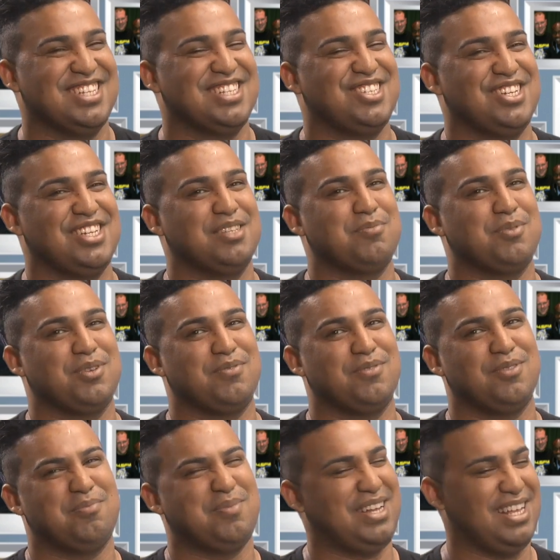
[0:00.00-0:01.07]
She is
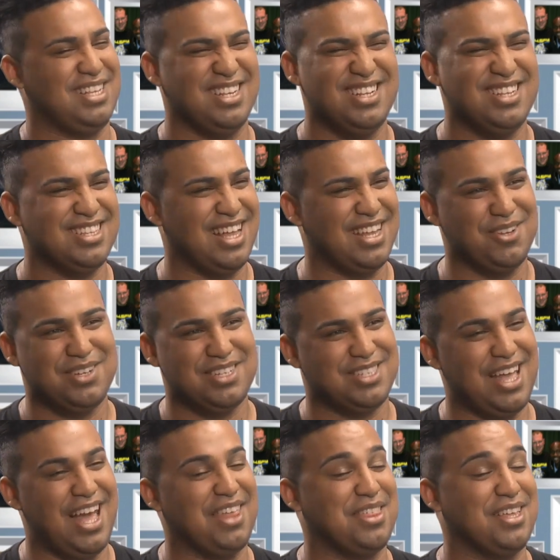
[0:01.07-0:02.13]
beautiful. But I think
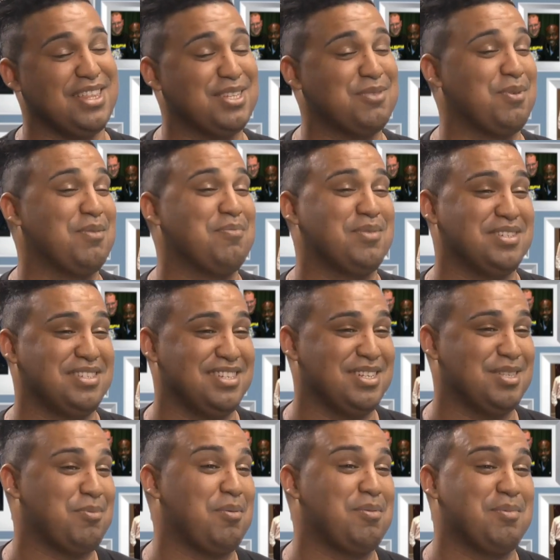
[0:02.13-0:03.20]
there's one person.
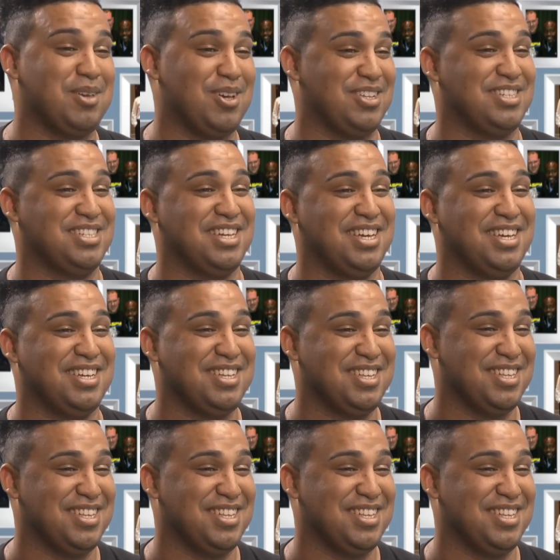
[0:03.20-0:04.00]
It's probably Beyonce.